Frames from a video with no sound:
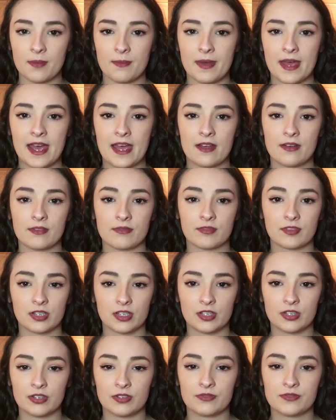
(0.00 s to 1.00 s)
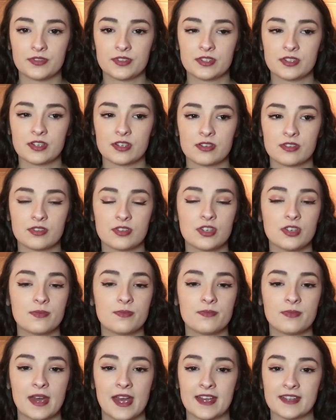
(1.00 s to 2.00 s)
a pair of gloves, two
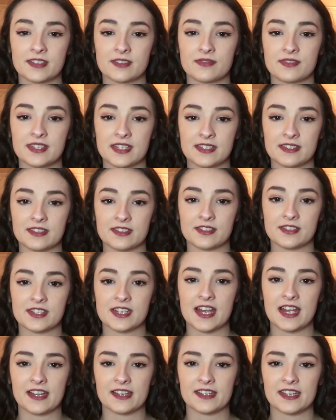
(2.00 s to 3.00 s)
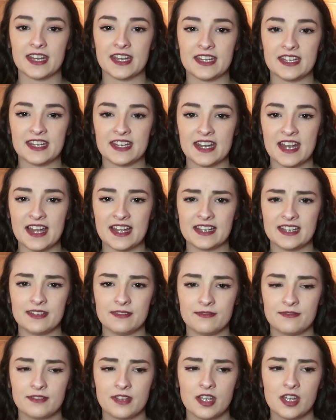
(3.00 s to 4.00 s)
pairs of scissors and a
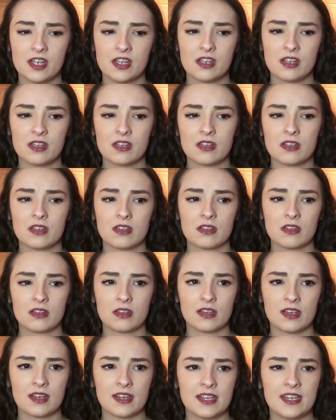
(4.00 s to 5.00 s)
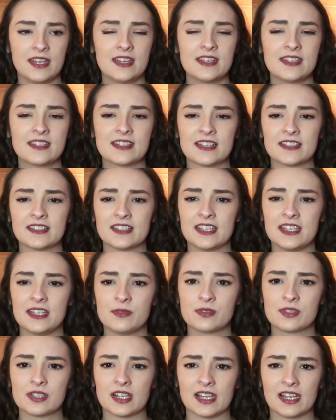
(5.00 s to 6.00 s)
knife. He said that he
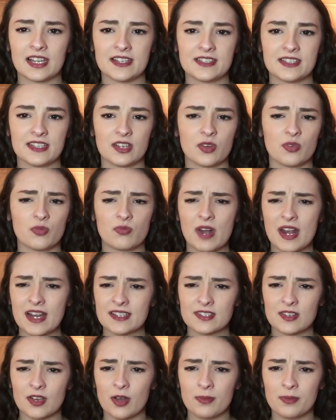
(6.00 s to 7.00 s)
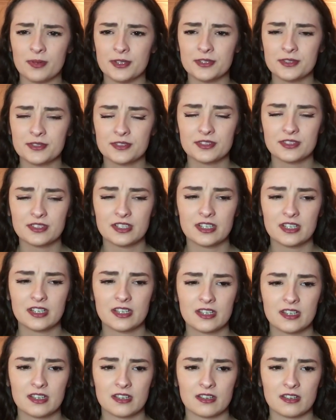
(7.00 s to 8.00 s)
was collecting grasshoppers,
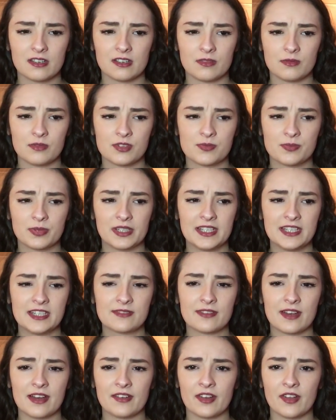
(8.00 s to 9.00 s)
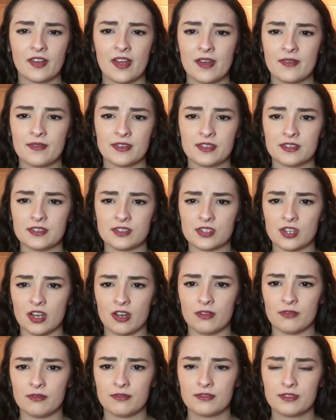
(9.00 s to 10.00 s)
which police found no evidence
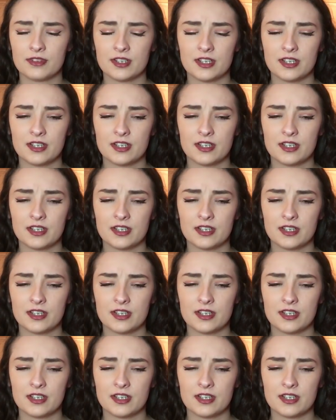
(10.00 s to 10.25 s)
of.